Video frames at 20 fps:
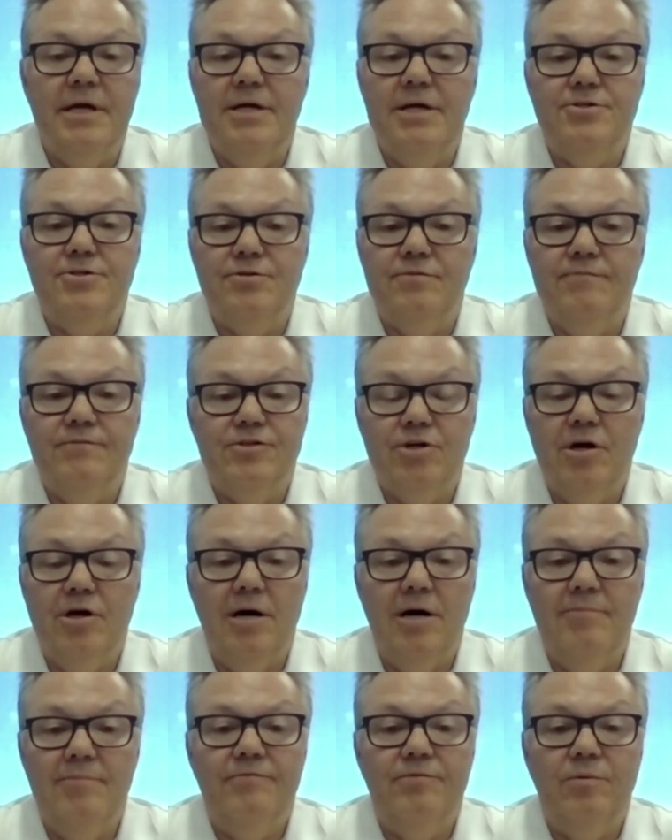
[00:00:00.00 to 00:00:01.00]
nature of the
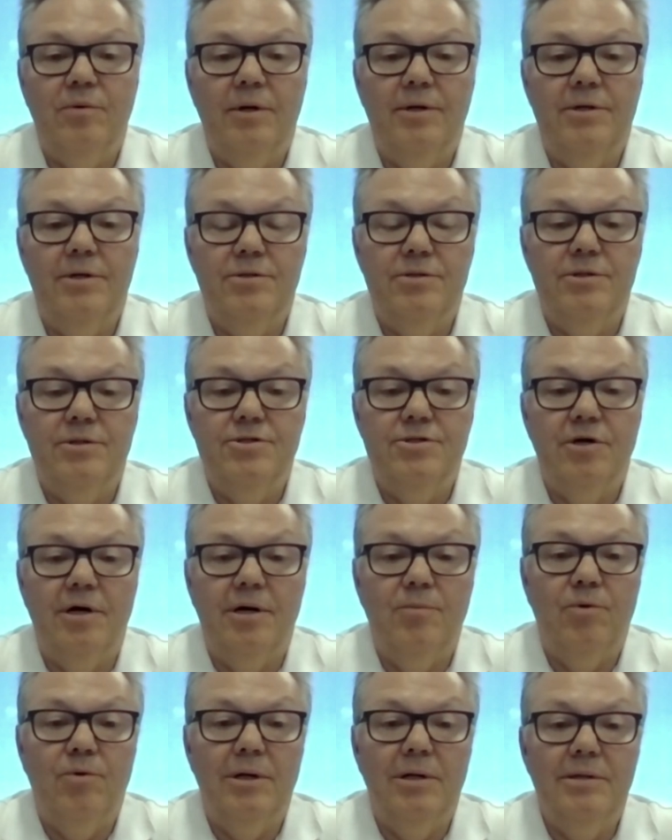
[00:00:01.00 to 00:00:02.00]
job if you want to do your
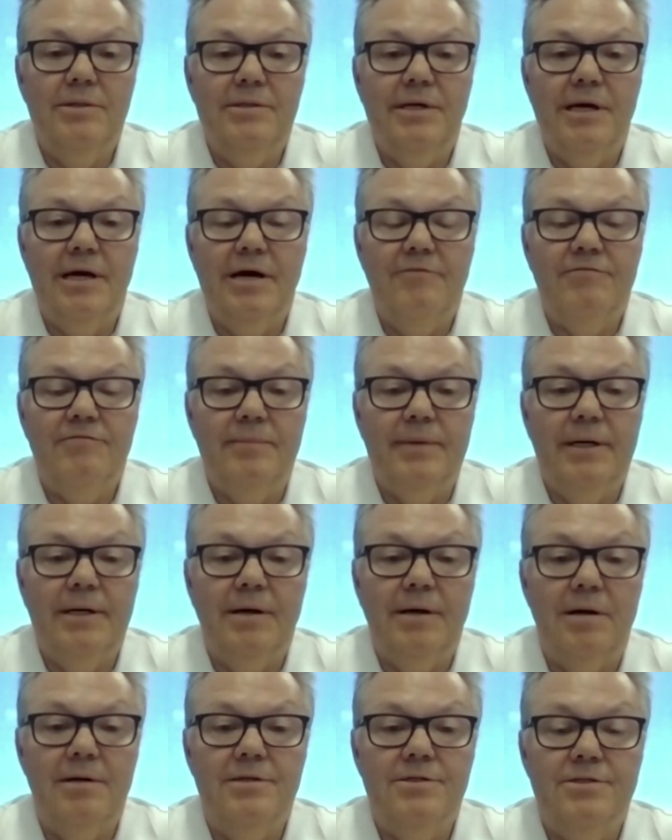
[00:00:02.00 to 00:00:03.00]
job well you have to make
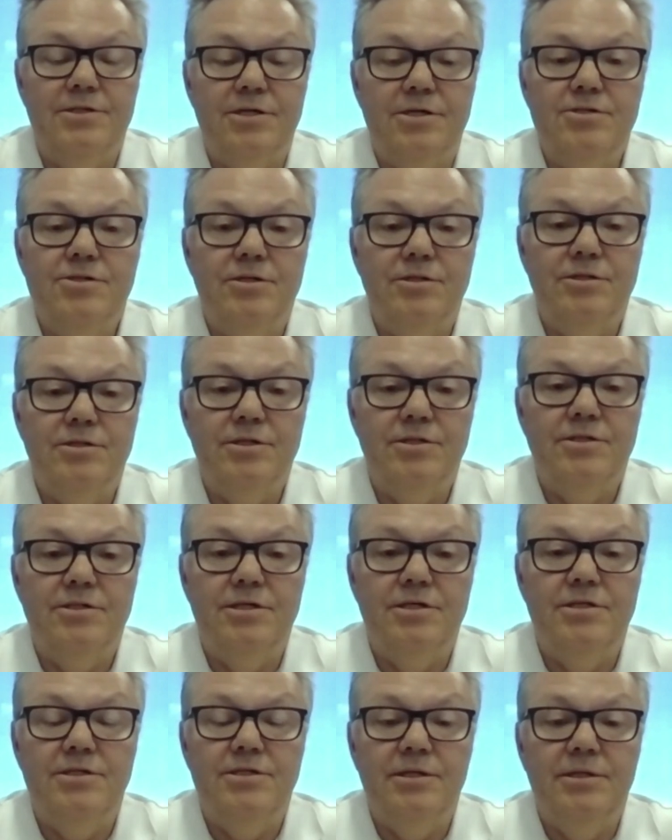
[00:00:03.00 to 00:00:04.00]
hard decisions it's
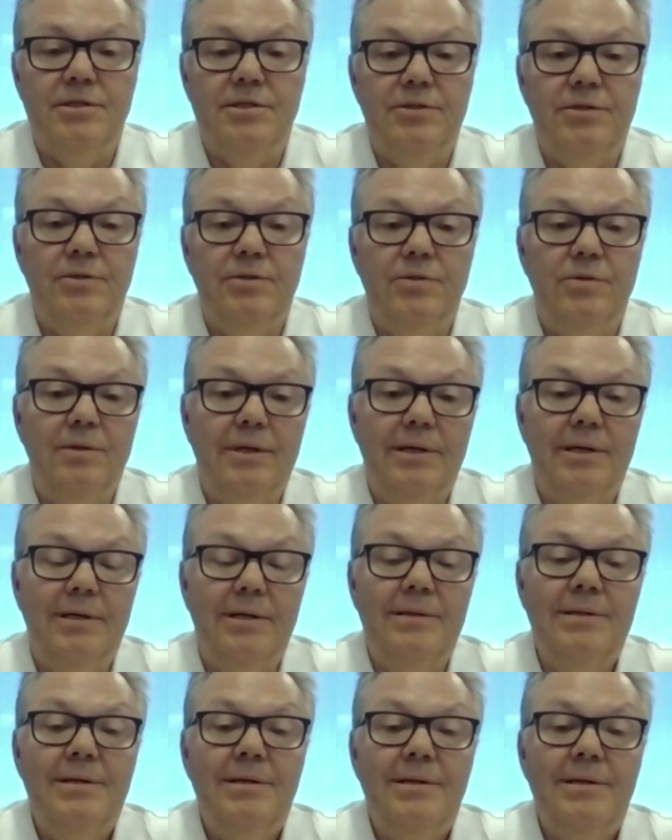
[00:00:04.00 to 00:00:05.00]
easy to
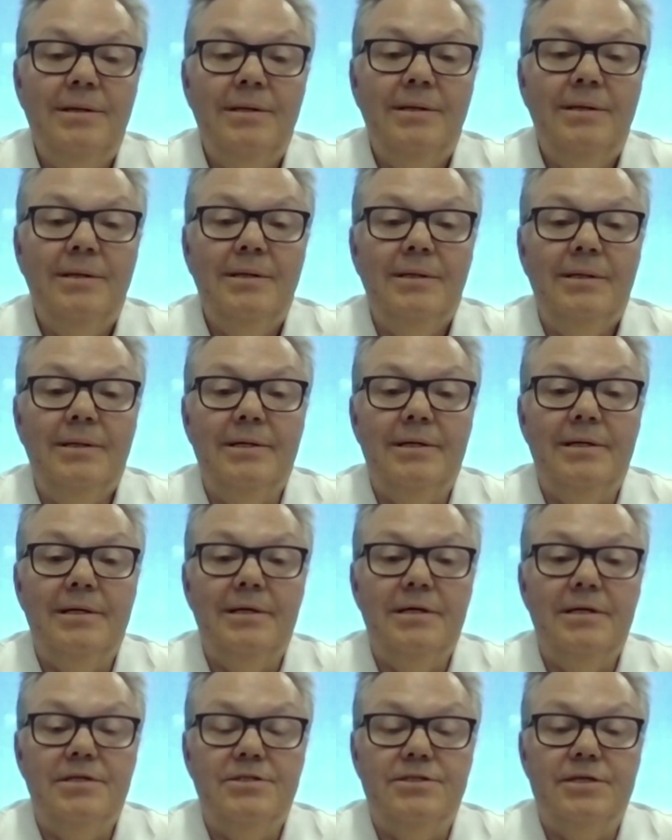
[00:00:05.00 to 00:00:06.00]
uh,
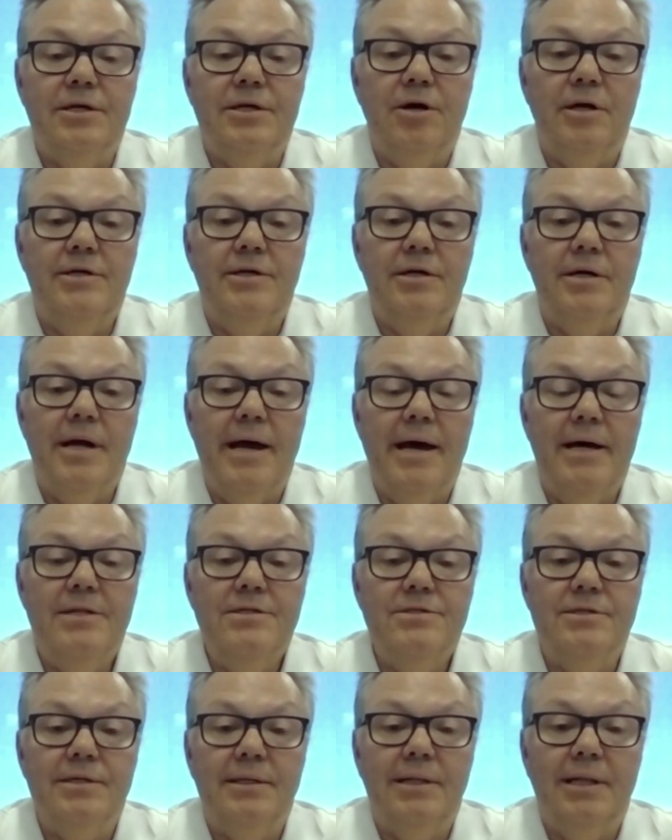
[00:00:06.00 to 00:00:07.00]
uh, sit on your
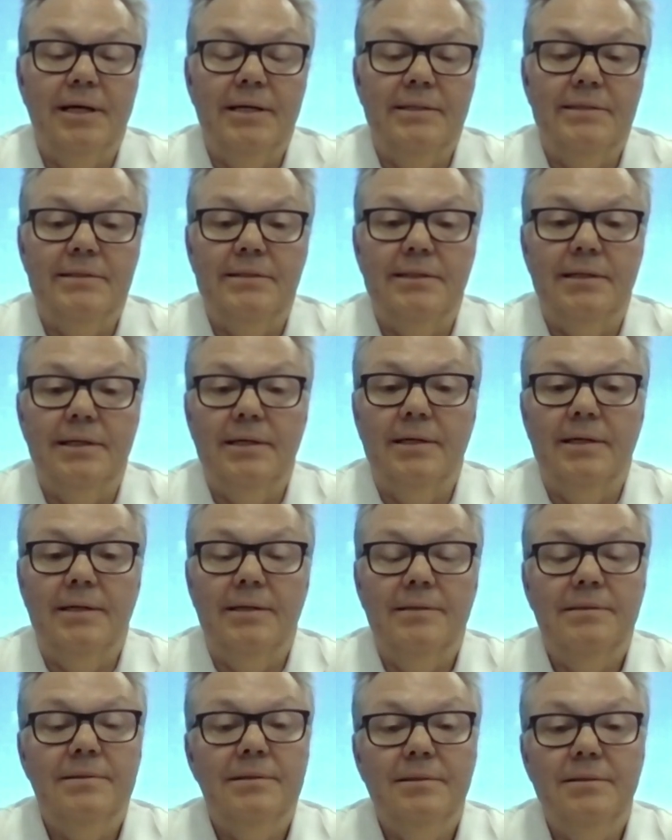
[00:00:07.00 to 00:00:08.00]
hands and let uh,
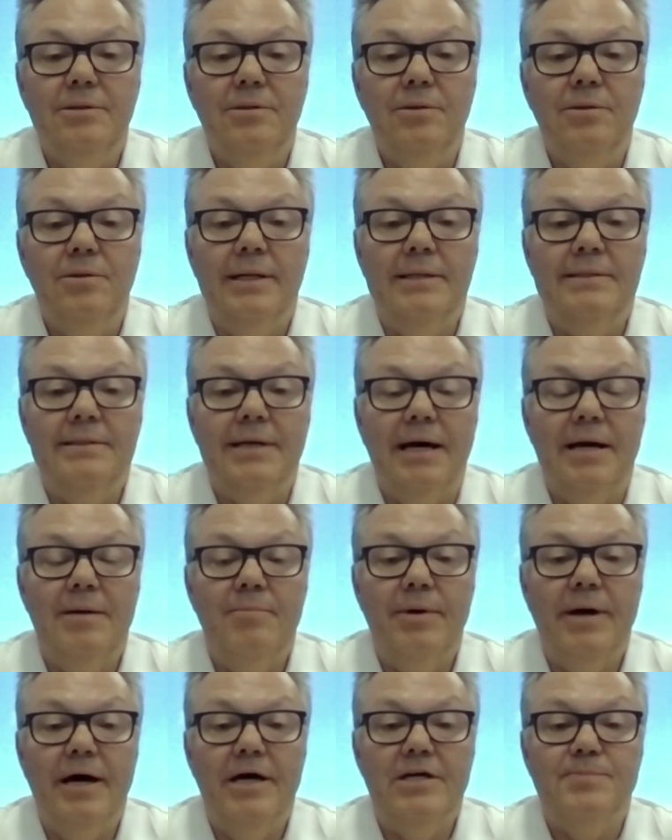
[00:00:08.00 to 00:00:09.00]
you know let time
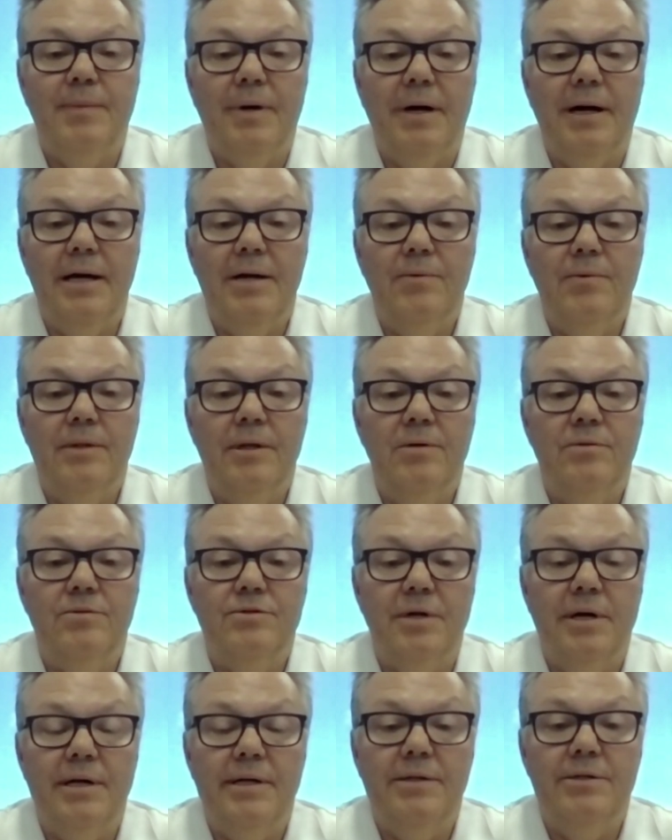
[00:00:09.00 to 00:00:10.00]
pass by without
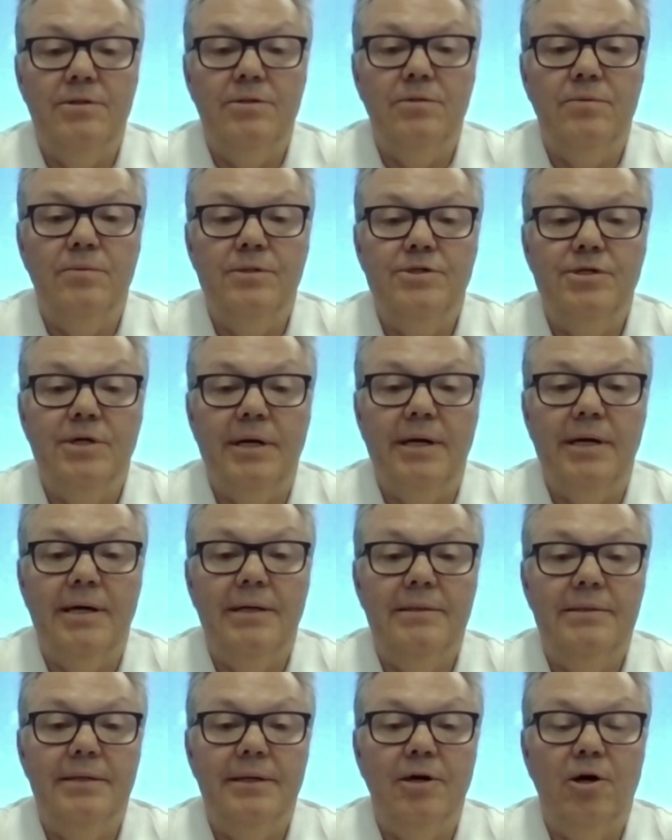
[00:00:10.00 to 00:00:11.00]
trying to do what you
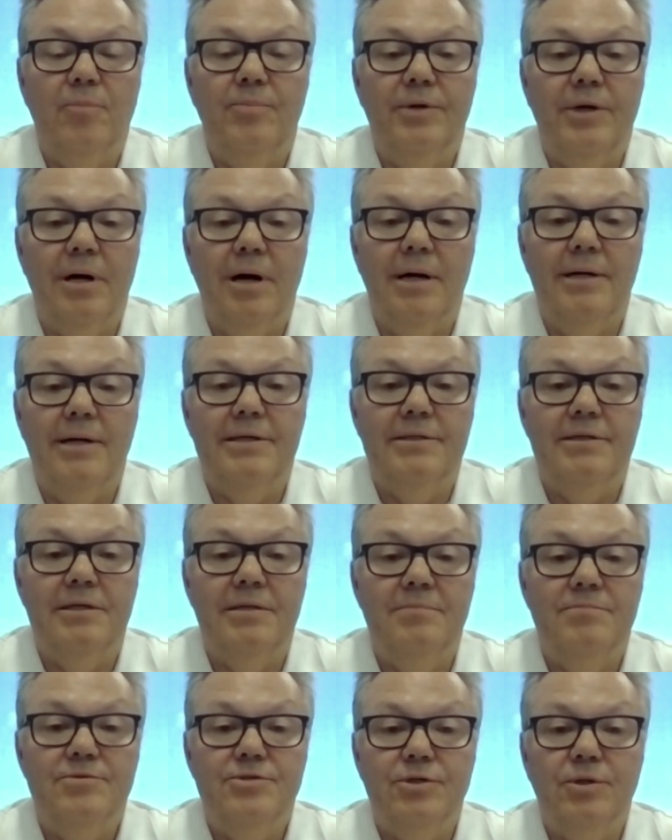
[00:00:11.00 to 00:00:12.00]
can to help your hockey
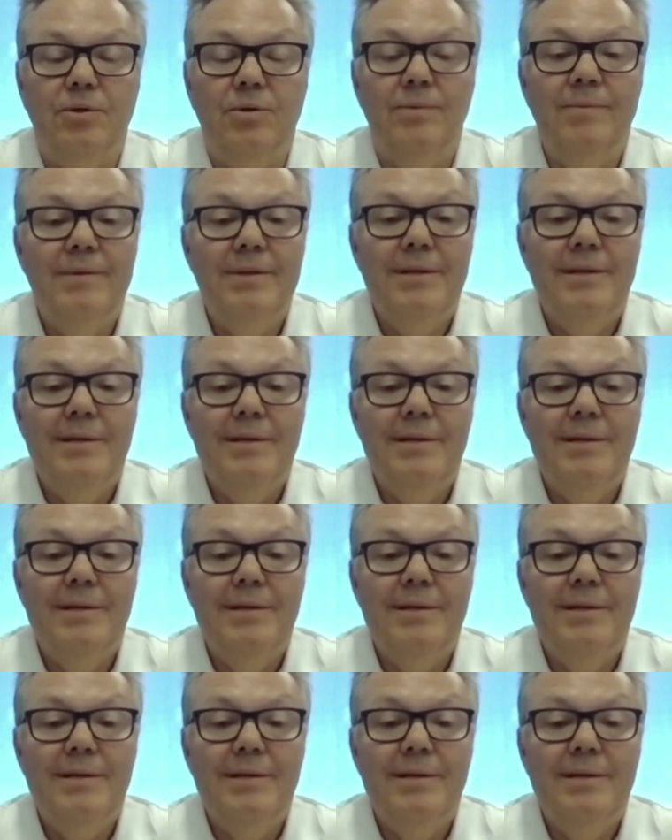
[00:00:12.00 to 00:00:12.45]
team so